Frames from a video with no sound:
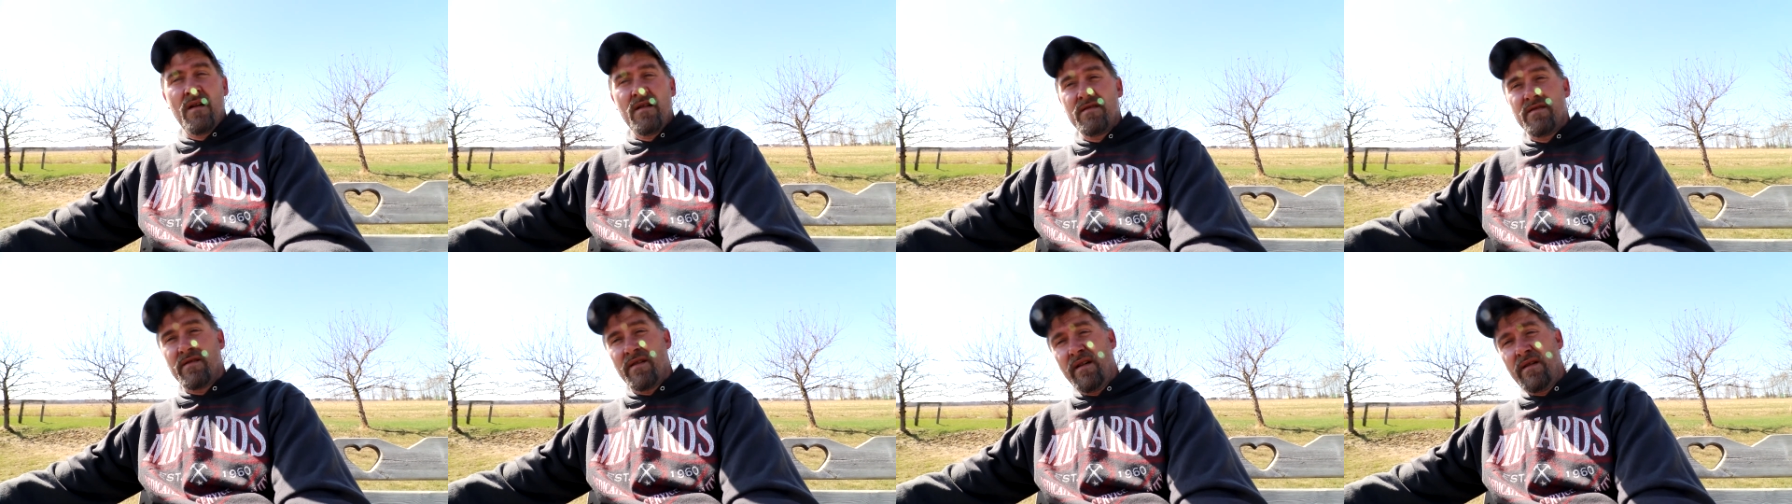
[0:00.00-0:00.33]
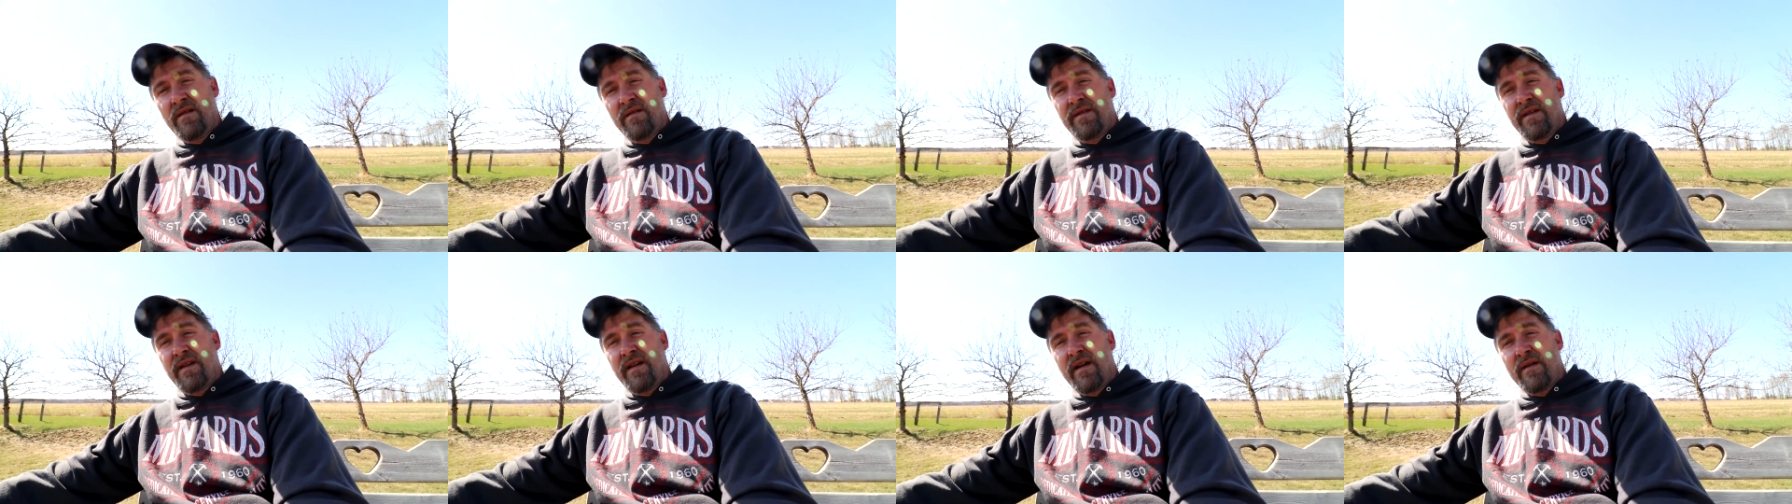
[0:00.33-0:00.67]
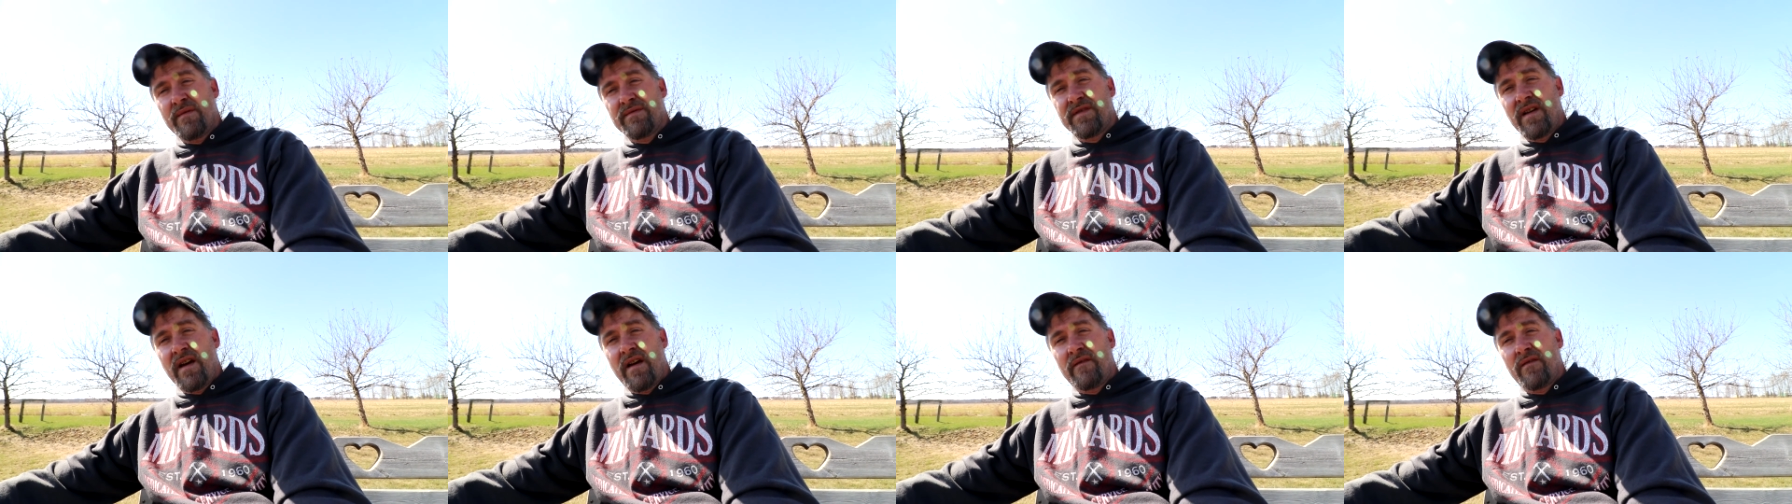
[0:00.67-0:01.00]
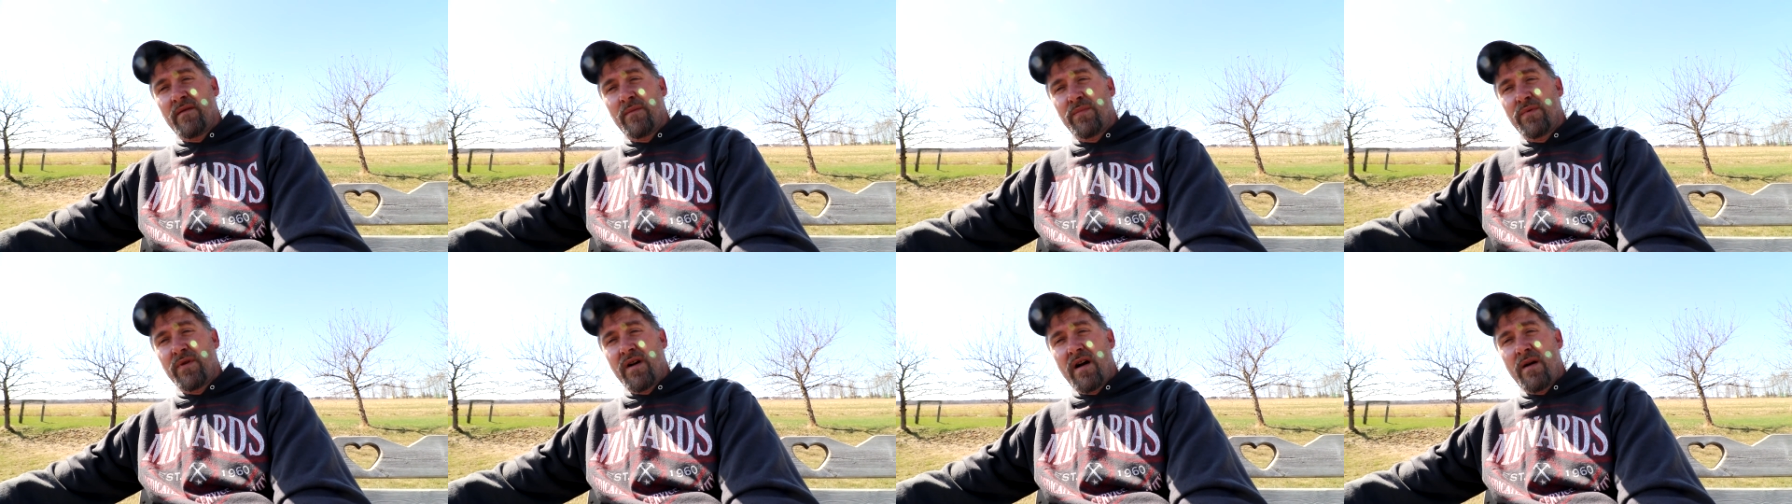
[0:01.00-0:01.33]
So the other thing I was having
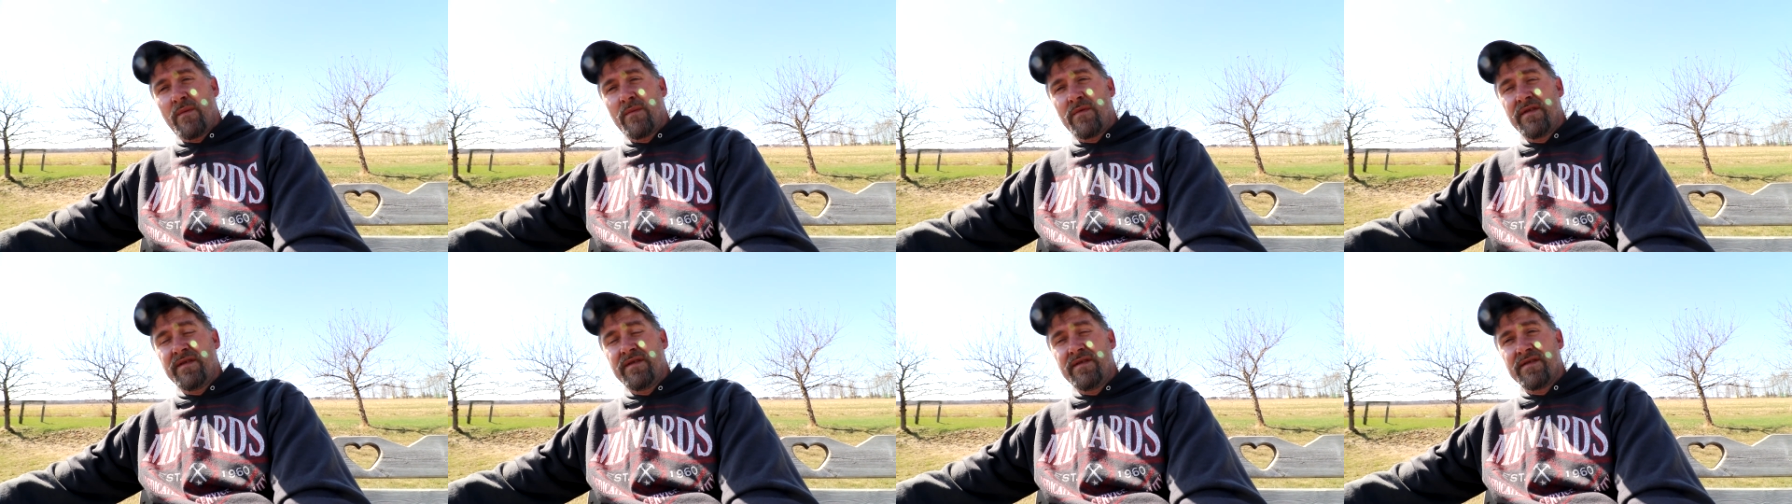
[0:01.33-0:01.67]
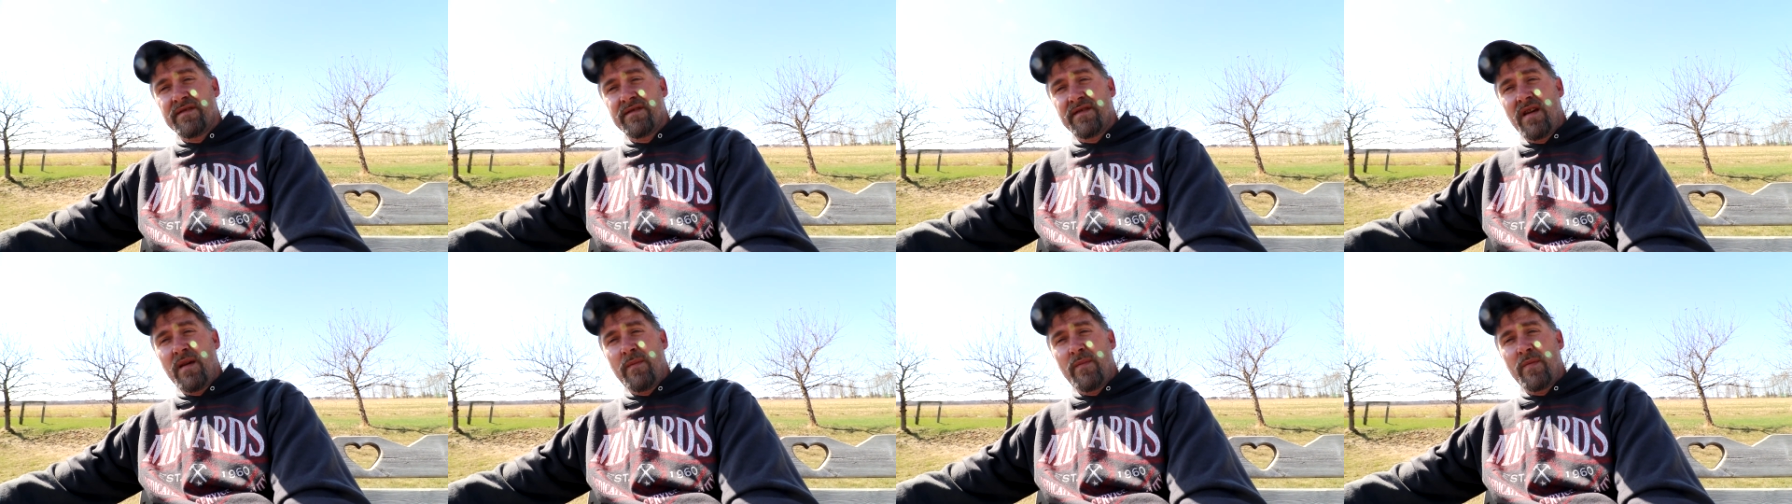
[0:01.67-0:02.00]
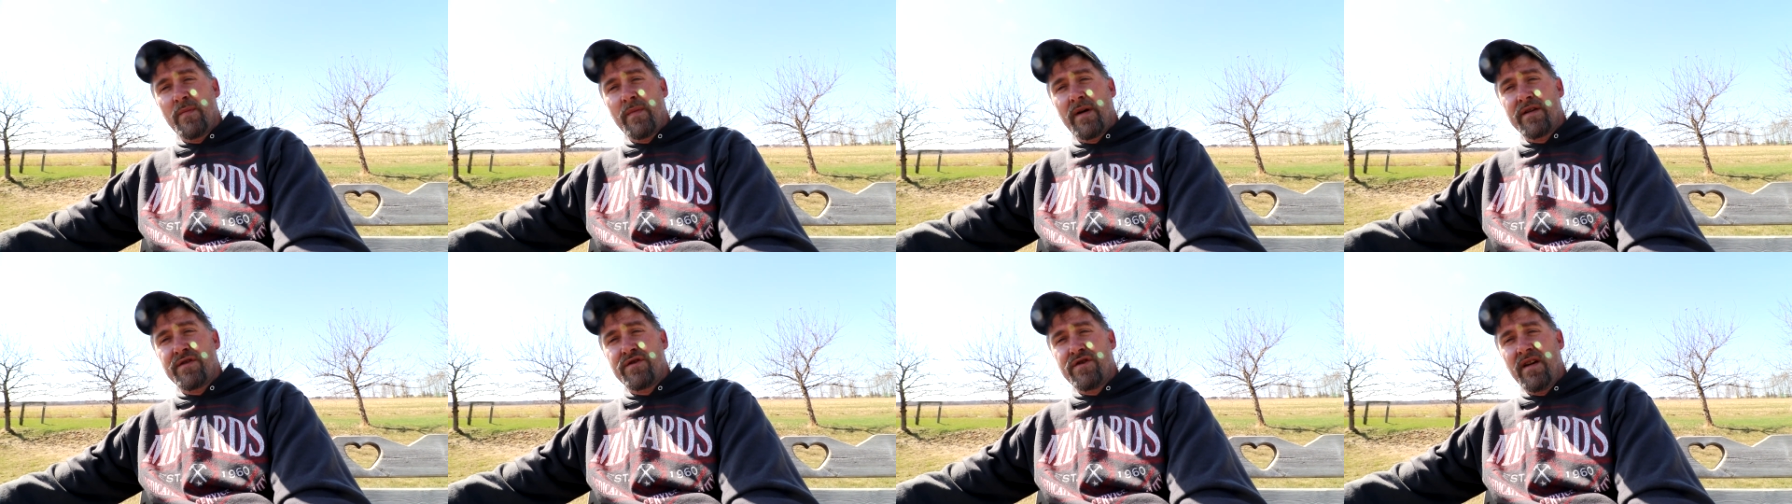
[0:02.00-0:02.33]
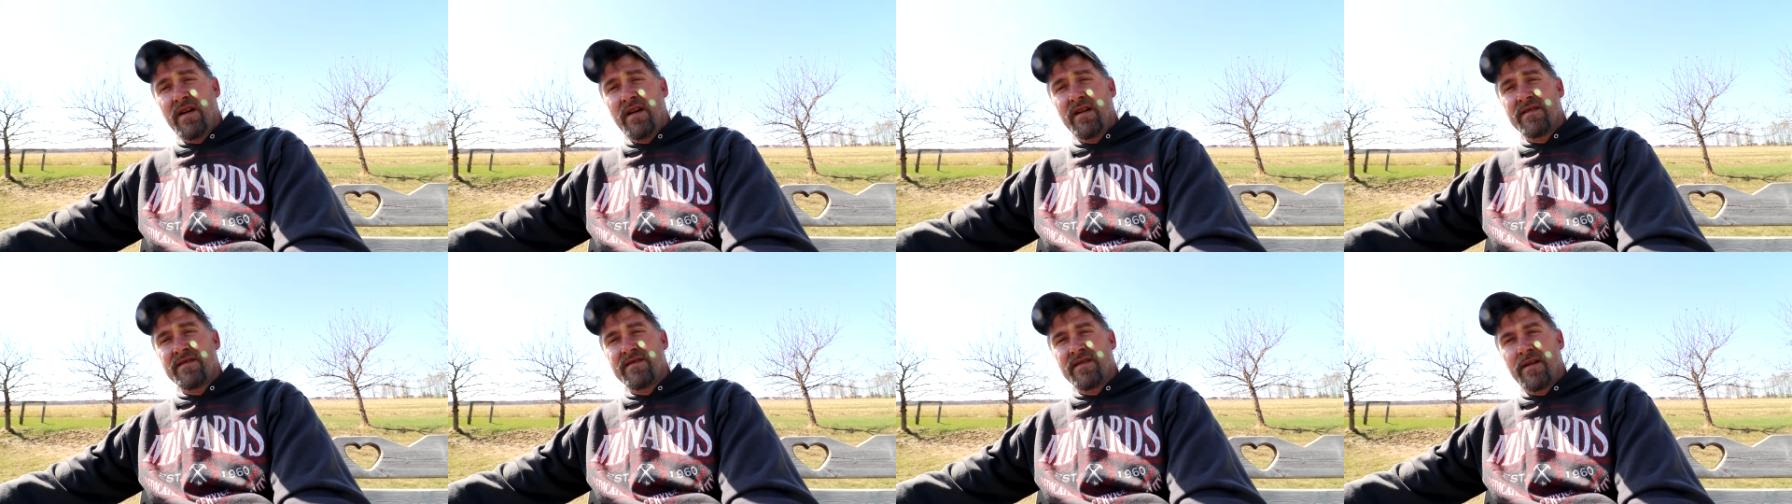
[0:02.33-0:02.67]
a problem with is keeping my
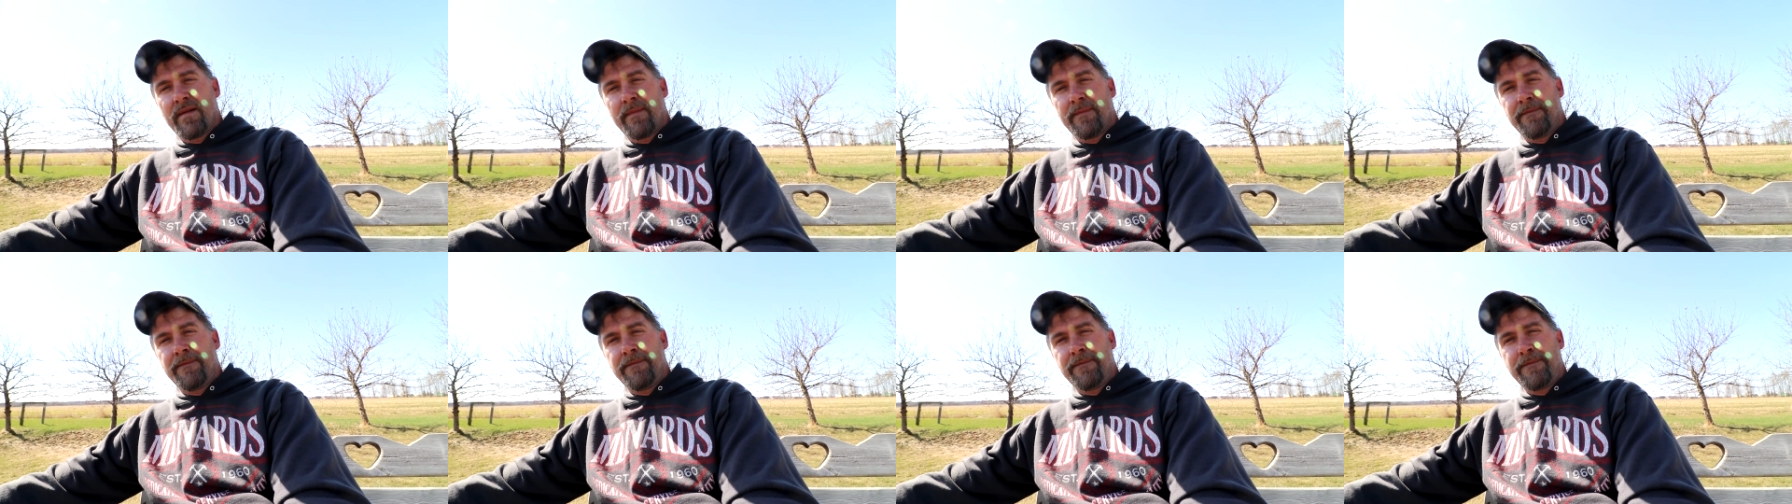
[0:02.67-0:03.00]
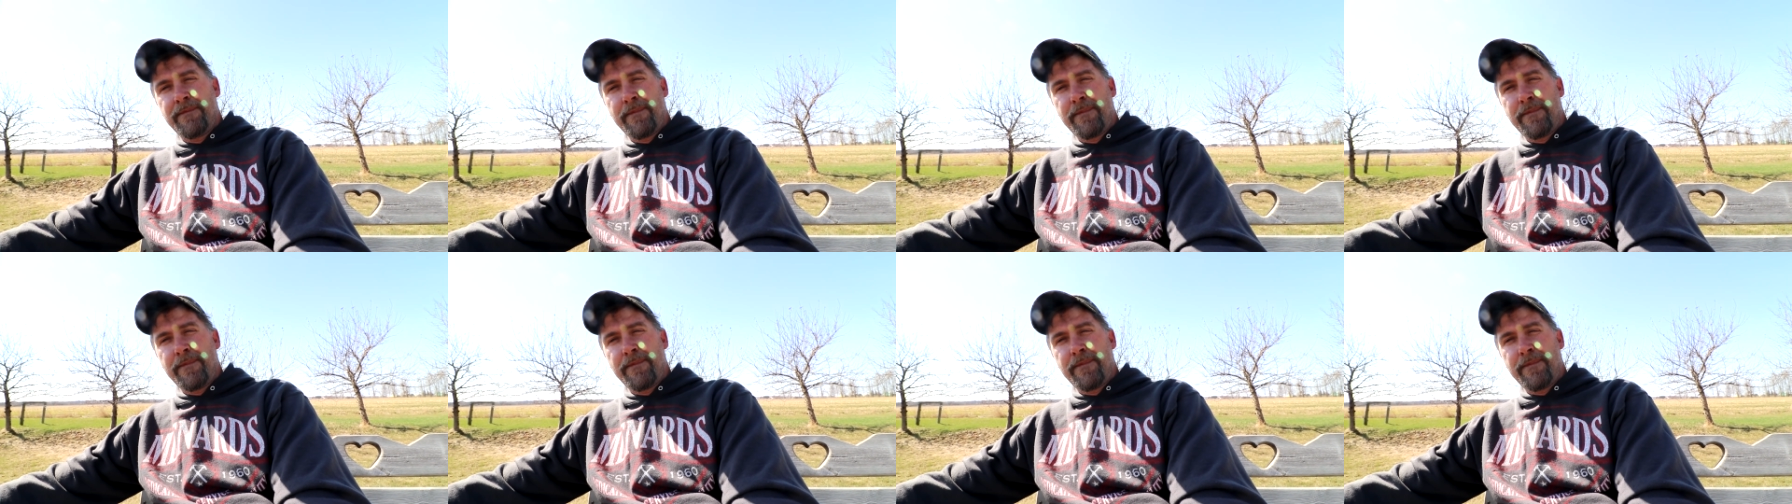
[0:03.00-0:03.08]
chickens in.